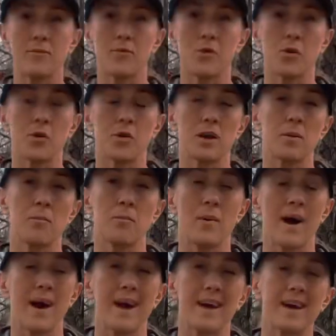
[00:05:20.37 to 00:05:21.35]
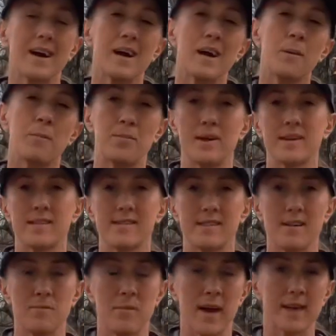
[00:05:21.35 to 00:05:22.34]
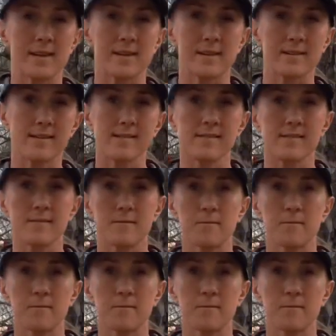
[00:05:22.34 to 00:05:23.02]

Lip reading: throwing my Big Z Mantis.